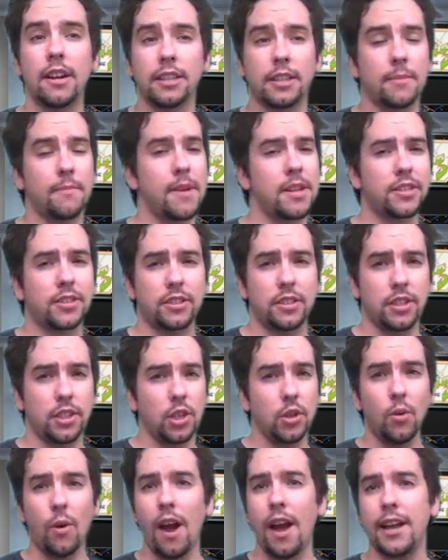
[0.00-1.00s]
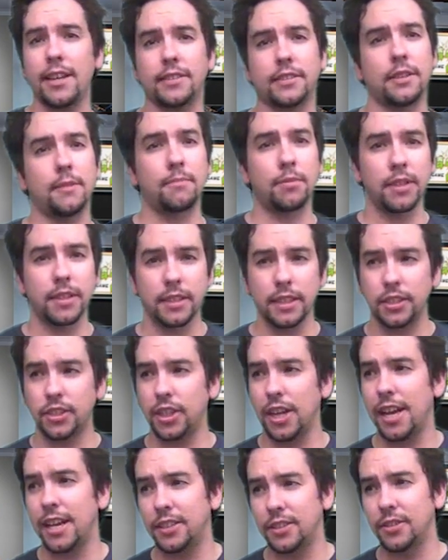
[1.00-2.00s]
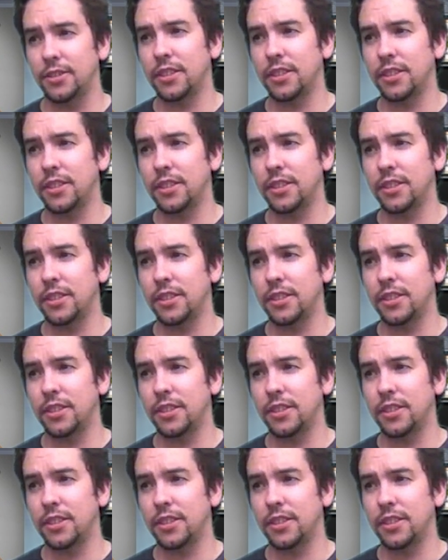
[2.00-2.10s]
Not to mention the U I has completely changed.